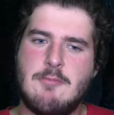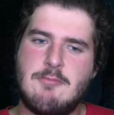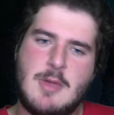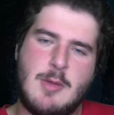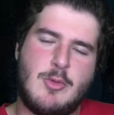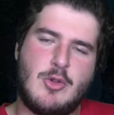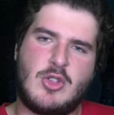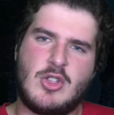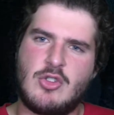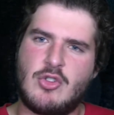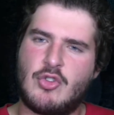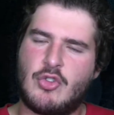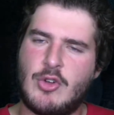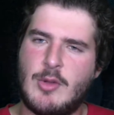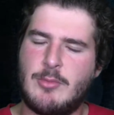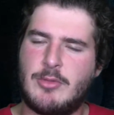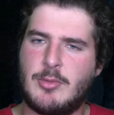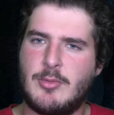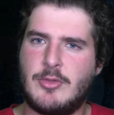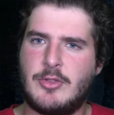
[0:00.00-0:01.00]
Maybe you can
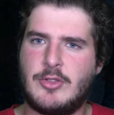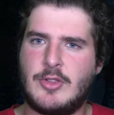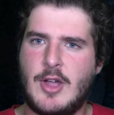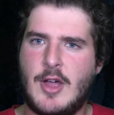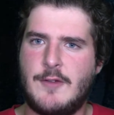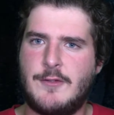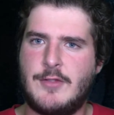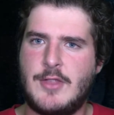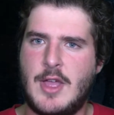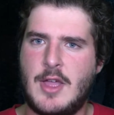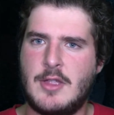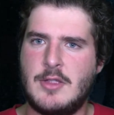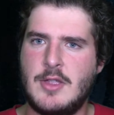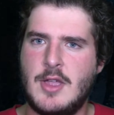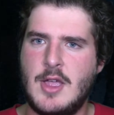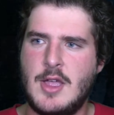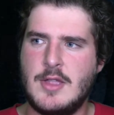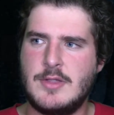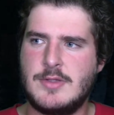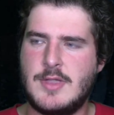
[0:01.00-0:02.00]
trim some stuff that
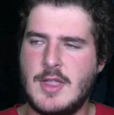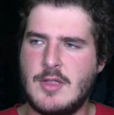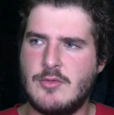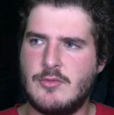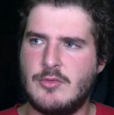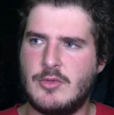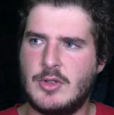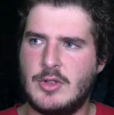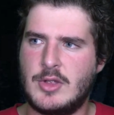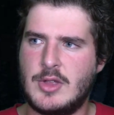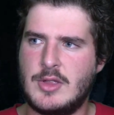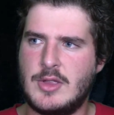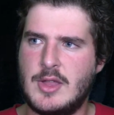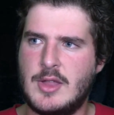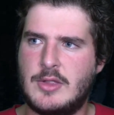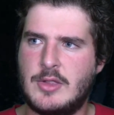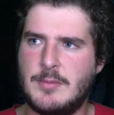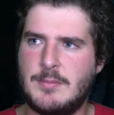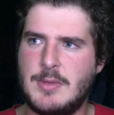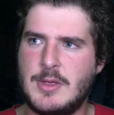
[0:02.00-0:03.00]
didn't really
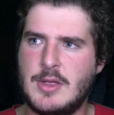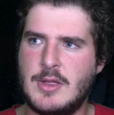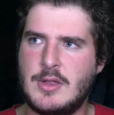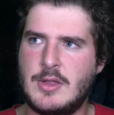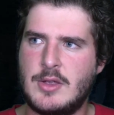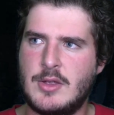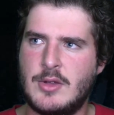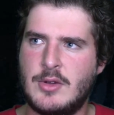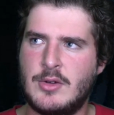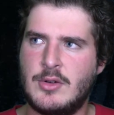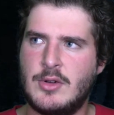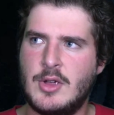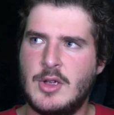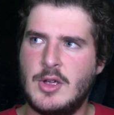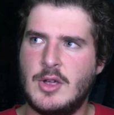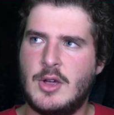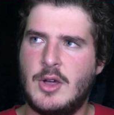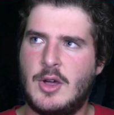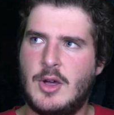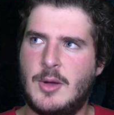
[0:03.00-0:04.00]
need to be in here.
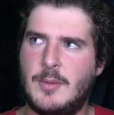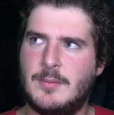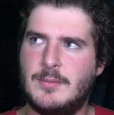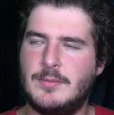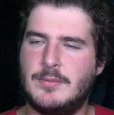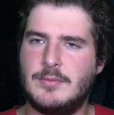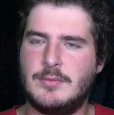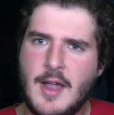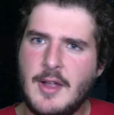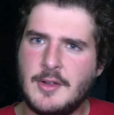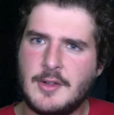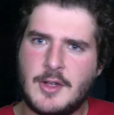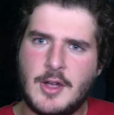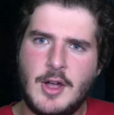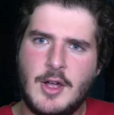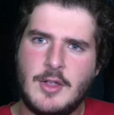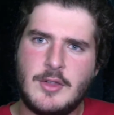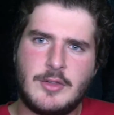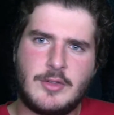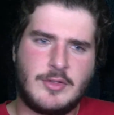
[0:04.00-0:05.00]

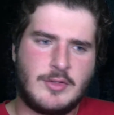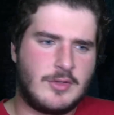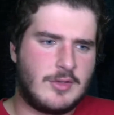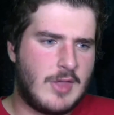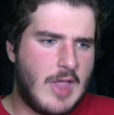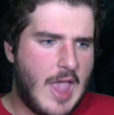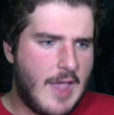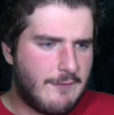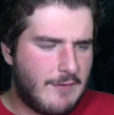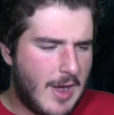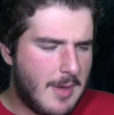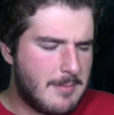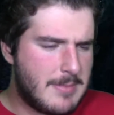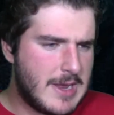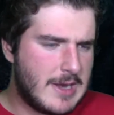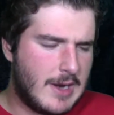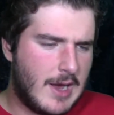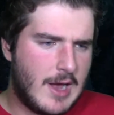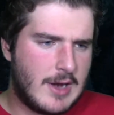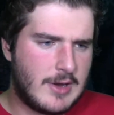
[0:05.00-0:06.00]
Because, if I'm
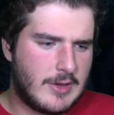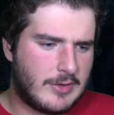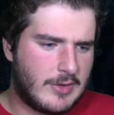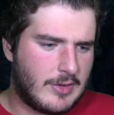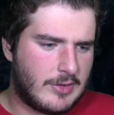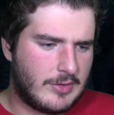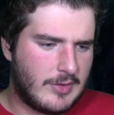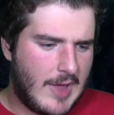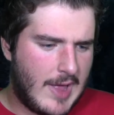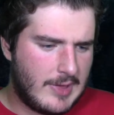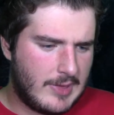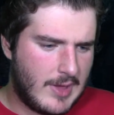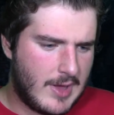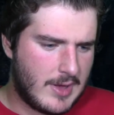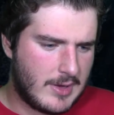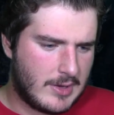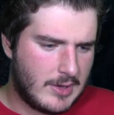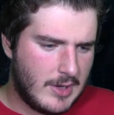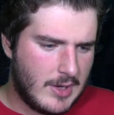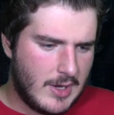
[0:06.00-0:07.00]
being honest, it's not
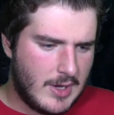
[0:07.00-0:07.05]
like,